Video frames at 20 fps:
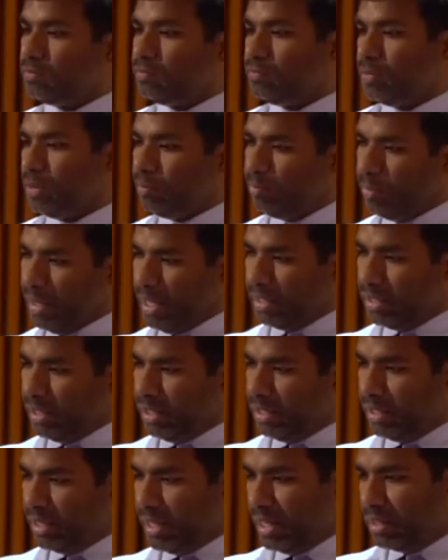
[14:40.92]
for
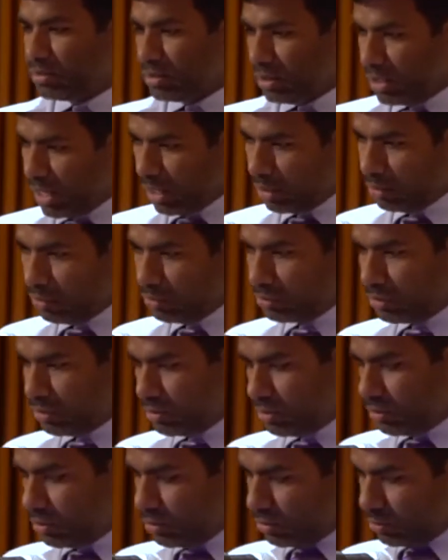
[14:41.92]
pancreatic cancer
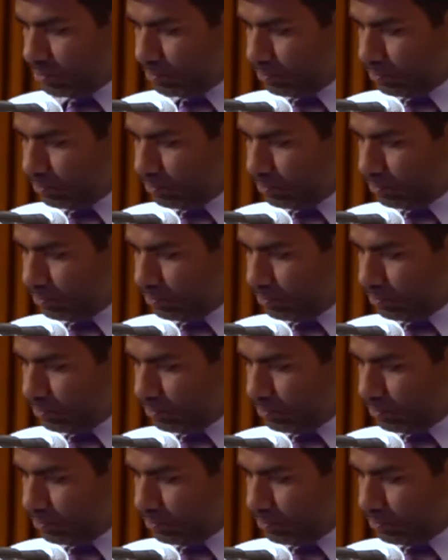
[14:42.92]
diagnosis.